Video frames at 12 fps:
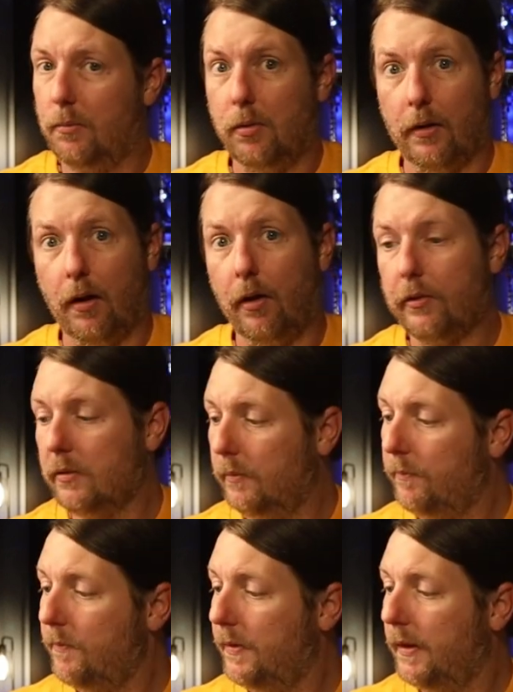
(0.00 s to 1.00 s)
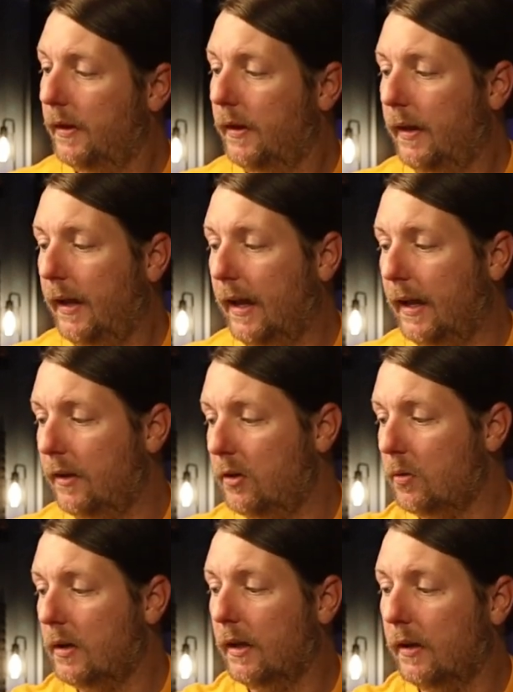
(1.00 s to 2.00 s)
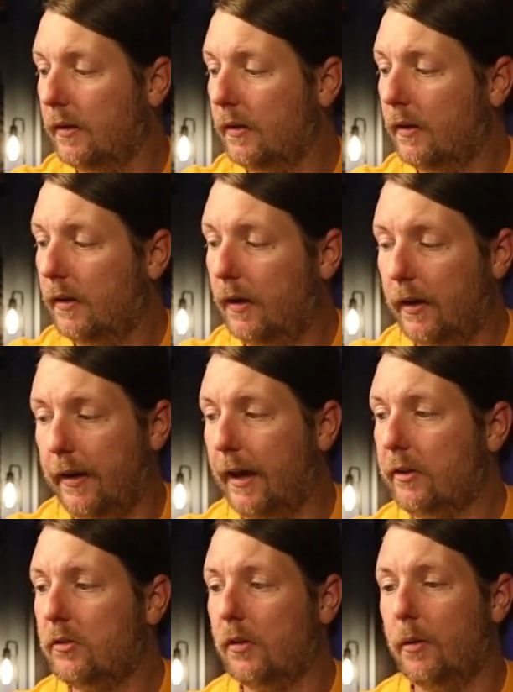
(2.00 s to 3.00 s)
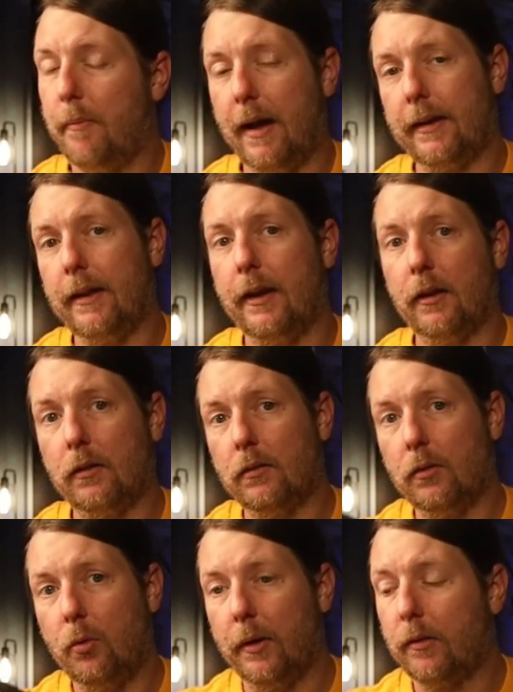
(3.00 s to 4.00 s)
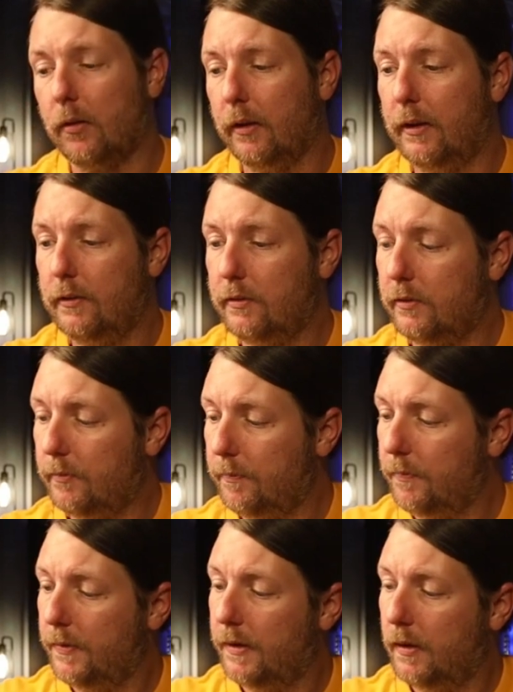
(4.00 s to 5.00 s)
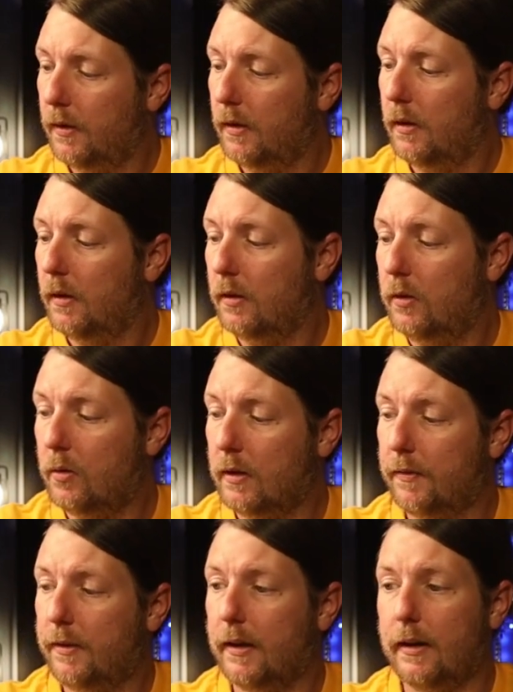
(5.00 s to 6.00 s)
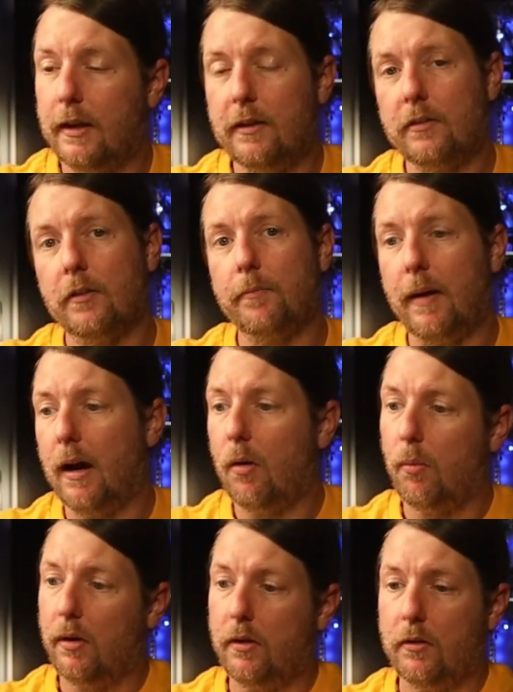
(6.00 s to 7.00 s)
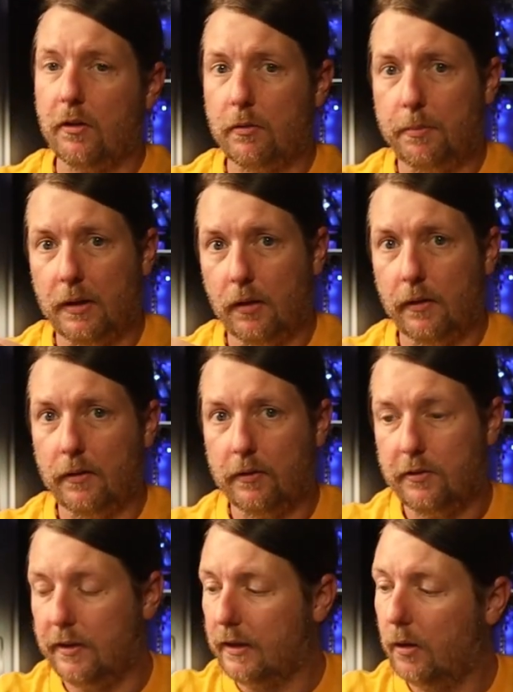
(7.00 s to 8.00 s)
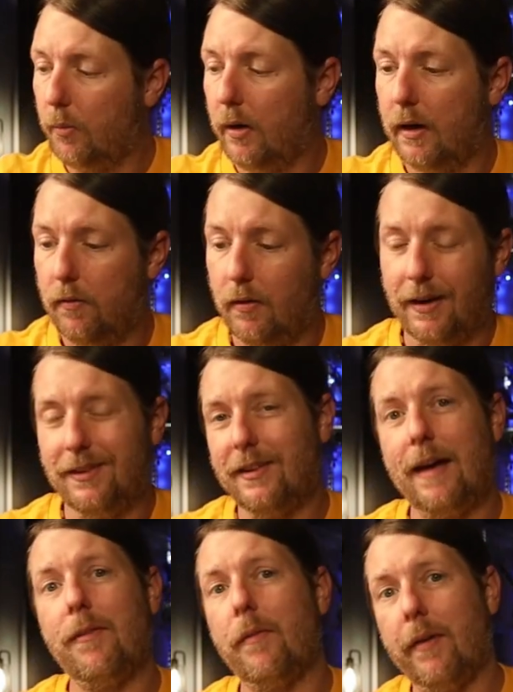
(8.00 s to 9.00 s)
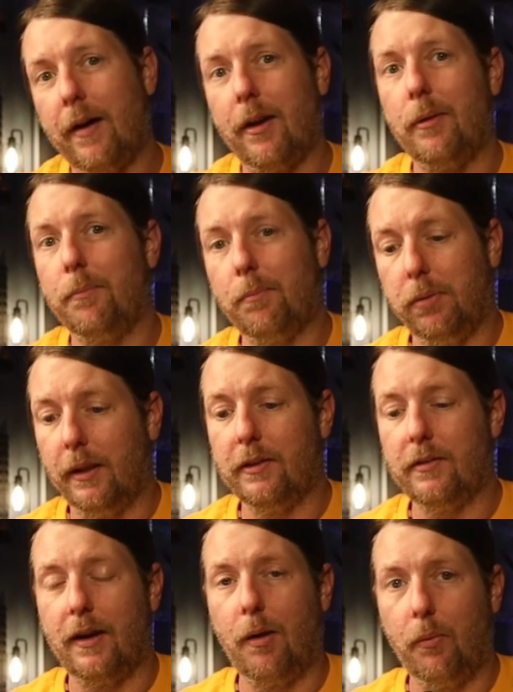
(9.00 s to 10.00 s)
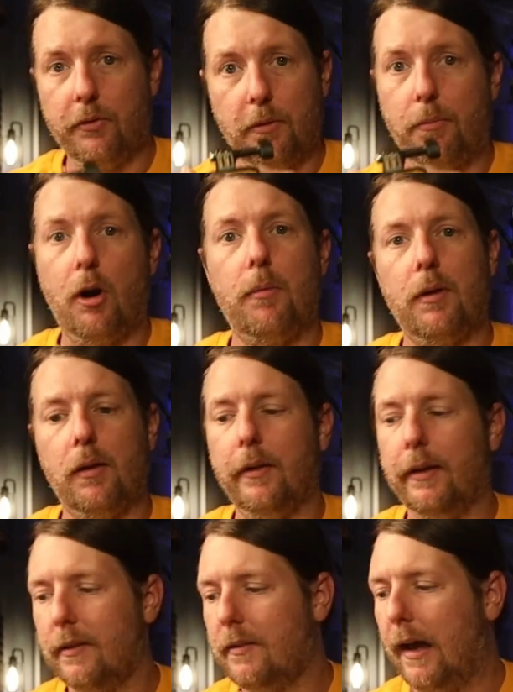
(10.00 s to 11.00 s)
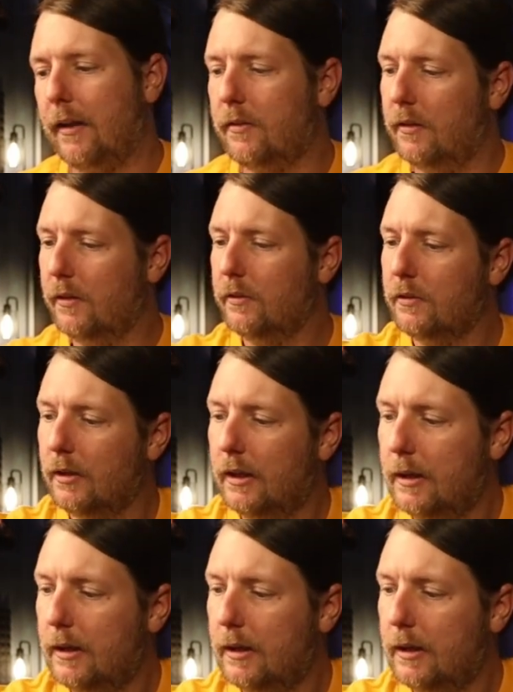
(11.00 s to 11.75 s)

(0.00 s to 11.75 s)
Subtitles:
Pretty awesome. And you get an extra magnetic quick release. You get the adhesive mount where you just peel it and stick it wherever. I just haven't found a place that I want to permanently attach this.